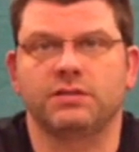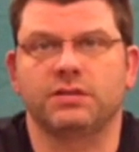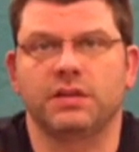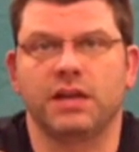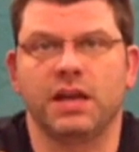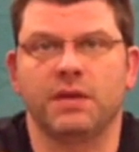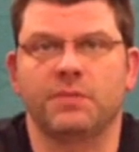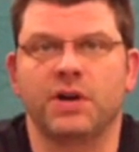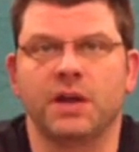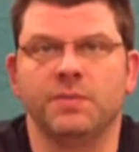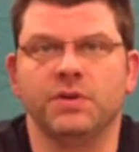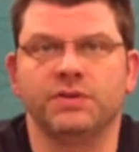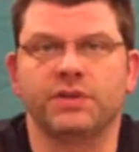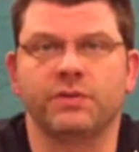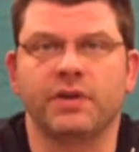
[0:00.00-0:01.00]
the camera I'm
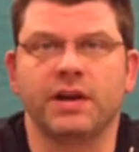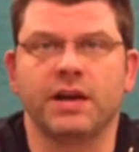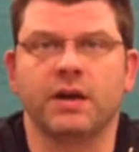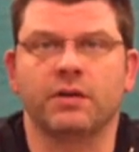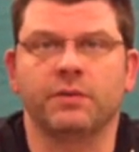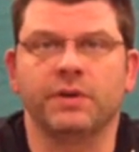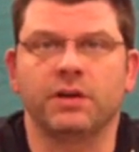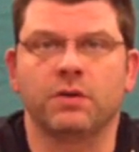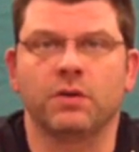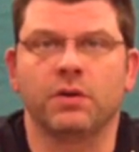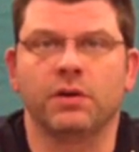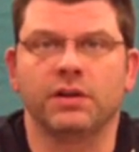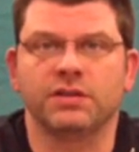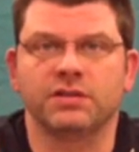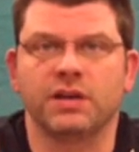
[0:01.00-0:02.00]
using right now to
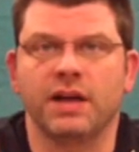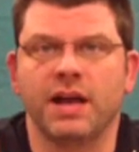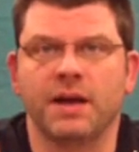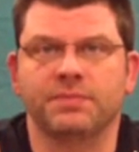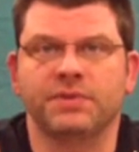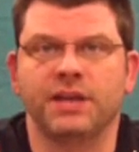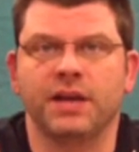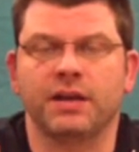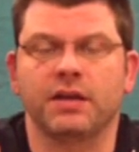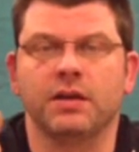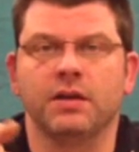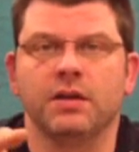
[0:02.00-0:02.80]
record is Aptec